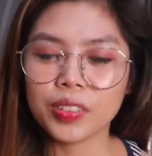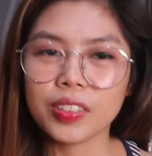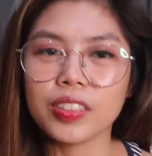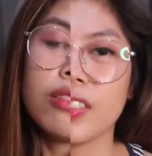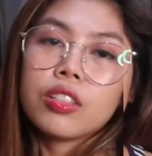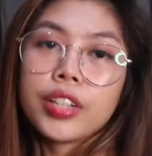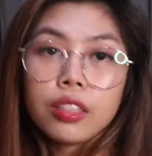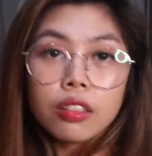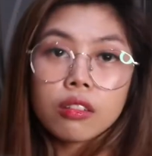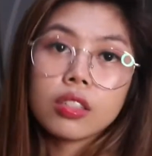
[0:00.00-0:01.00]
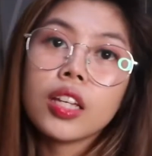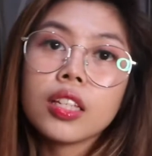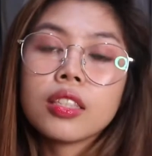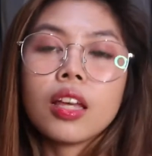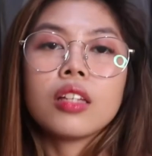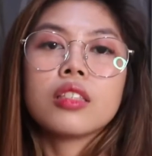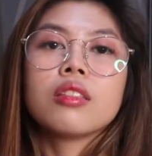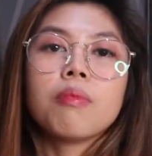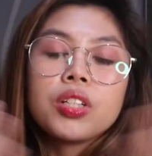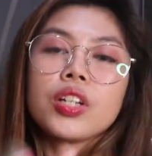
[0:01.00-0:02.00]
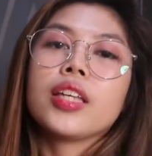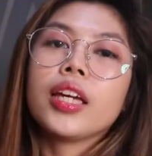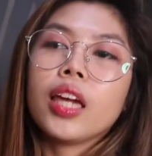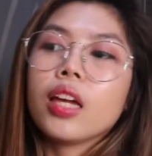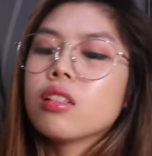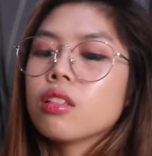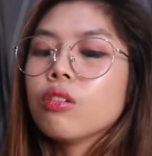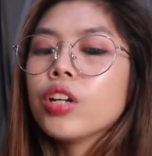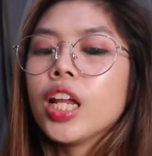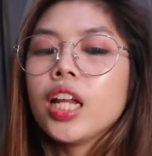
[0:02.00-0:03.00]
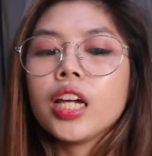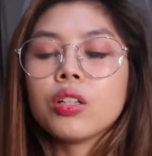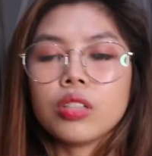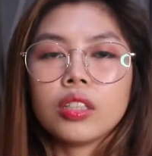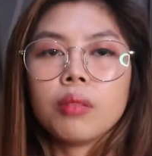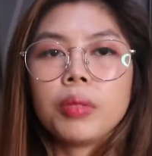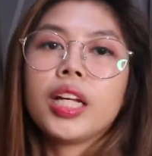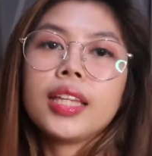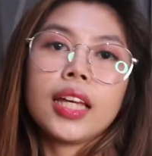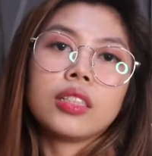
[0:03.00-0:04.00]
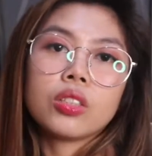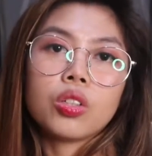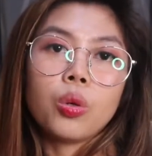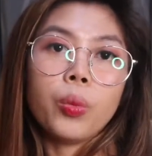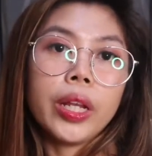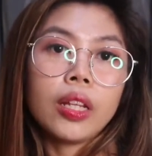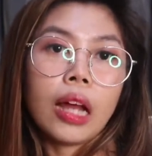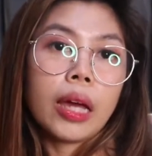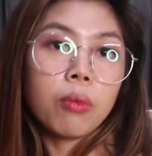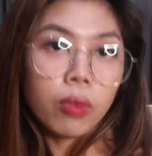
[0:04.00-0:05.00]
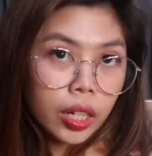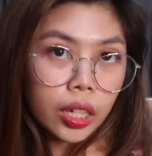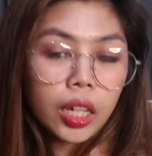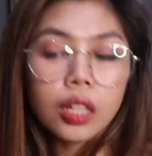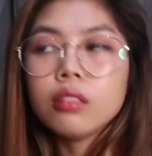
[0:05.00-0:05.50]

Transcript: So, we'll try to use this as much as I can. Siguro ilalagay ko sa tabi ng desk ko when I'm working,